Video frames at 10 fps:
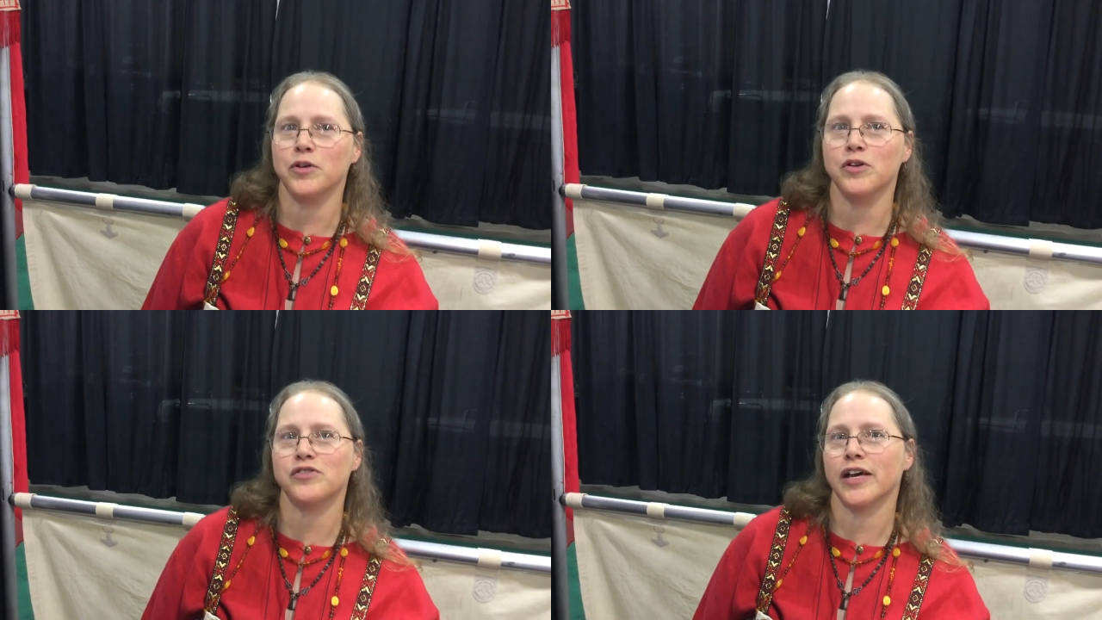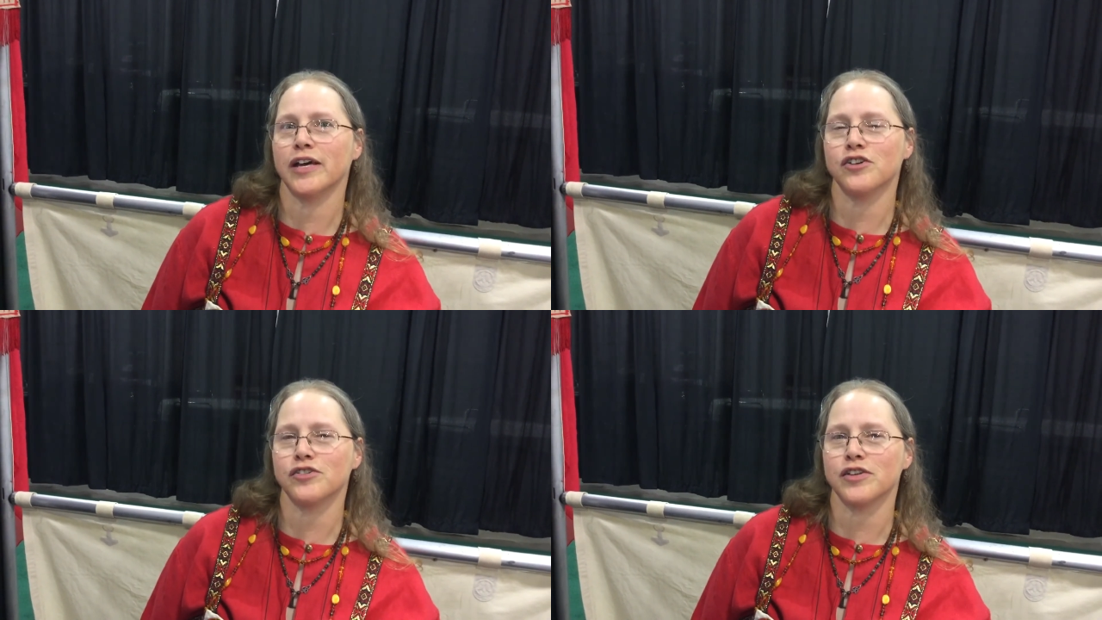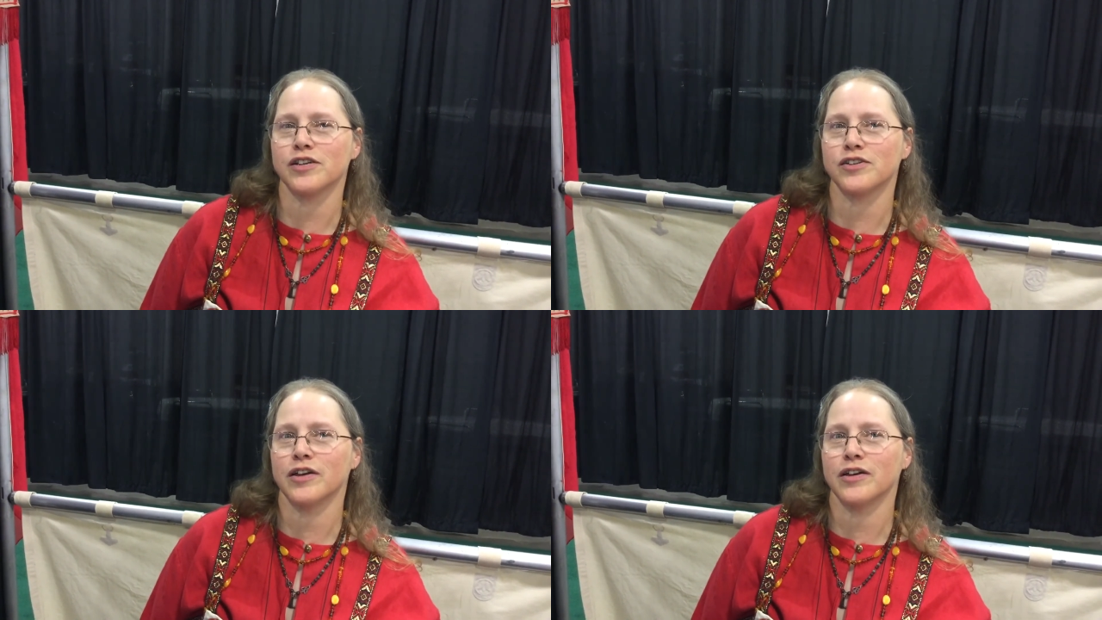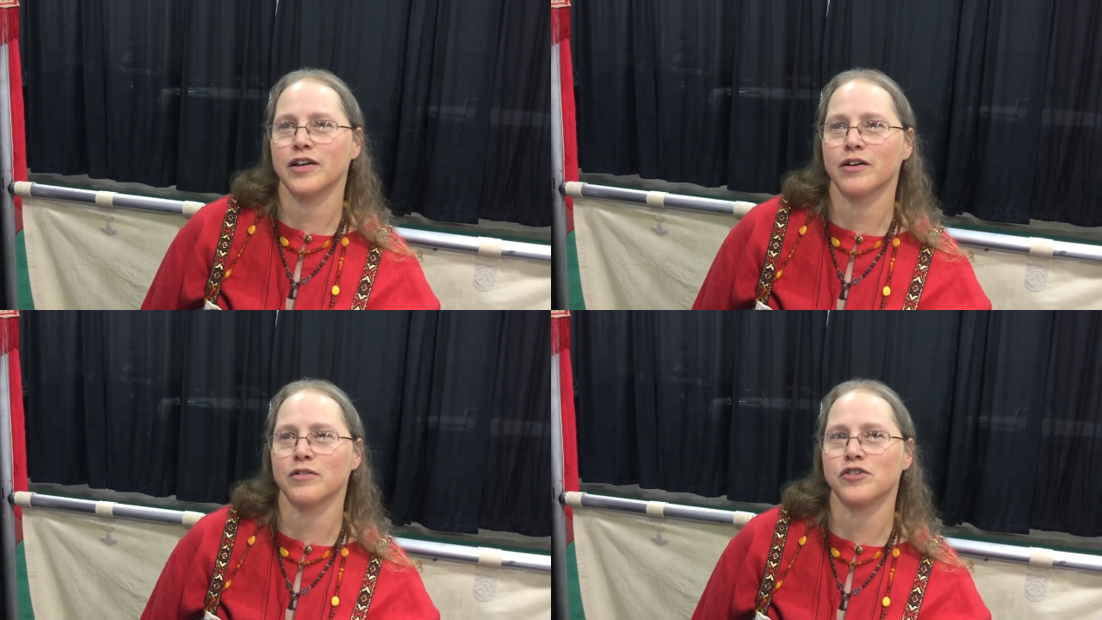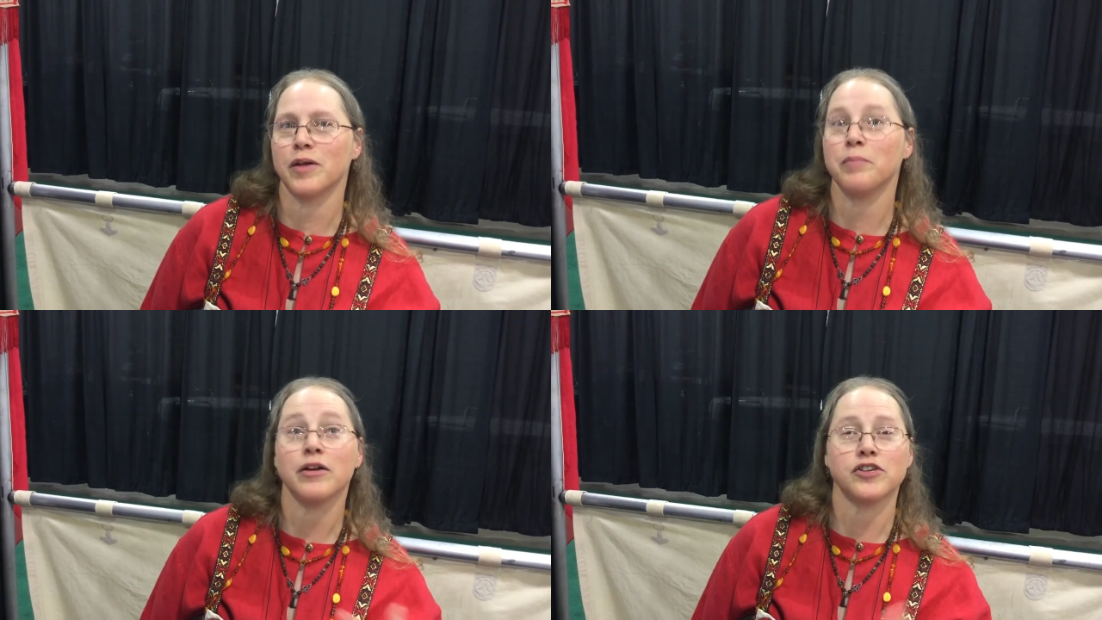using just,
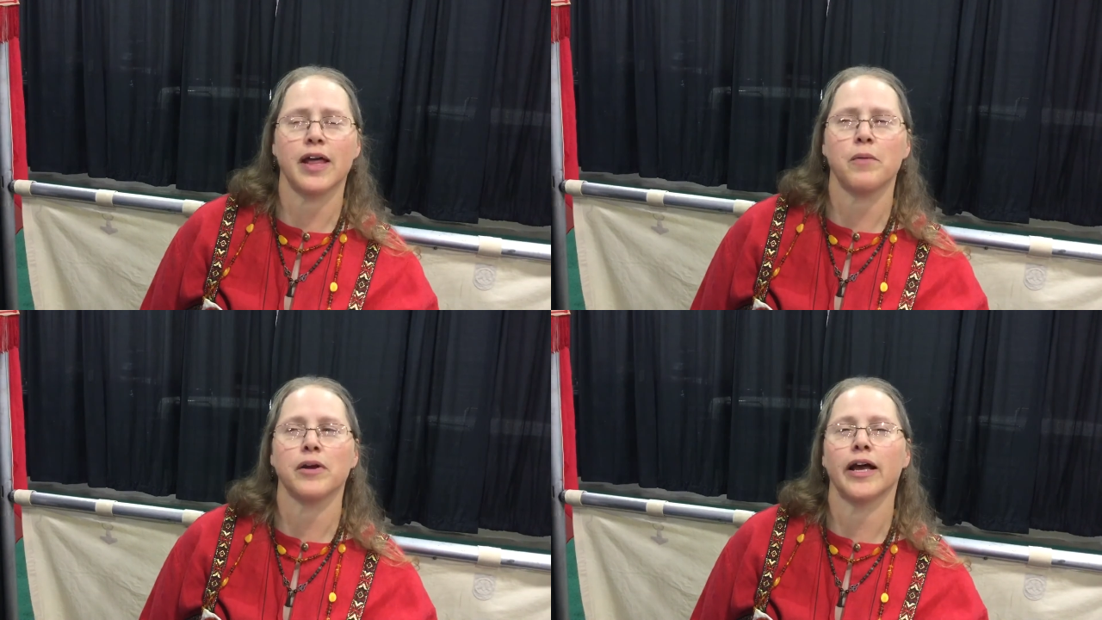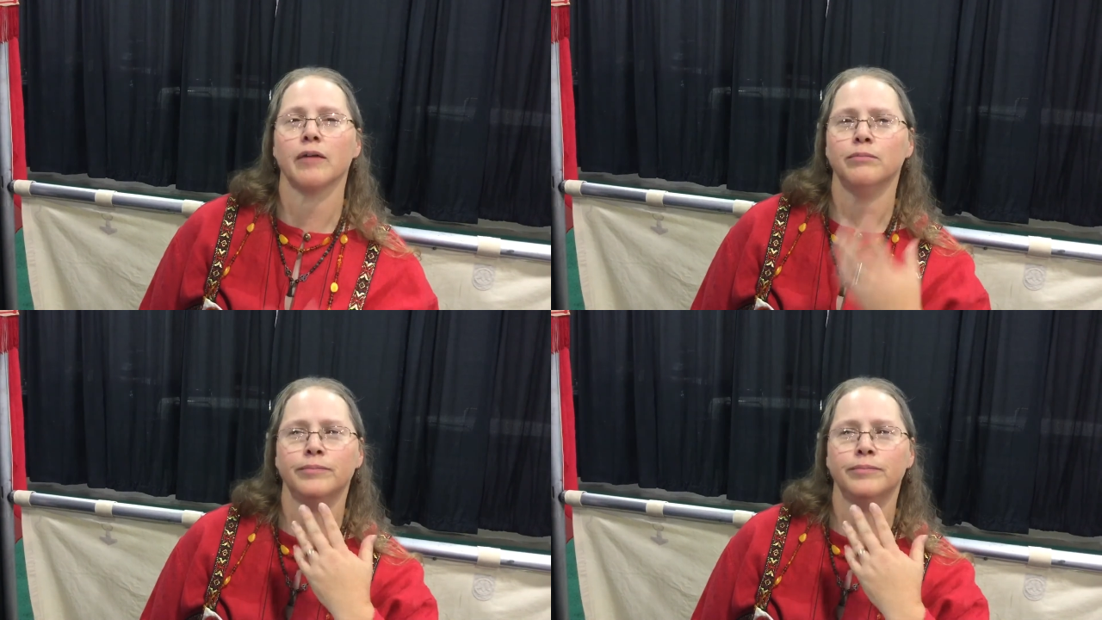so they were like,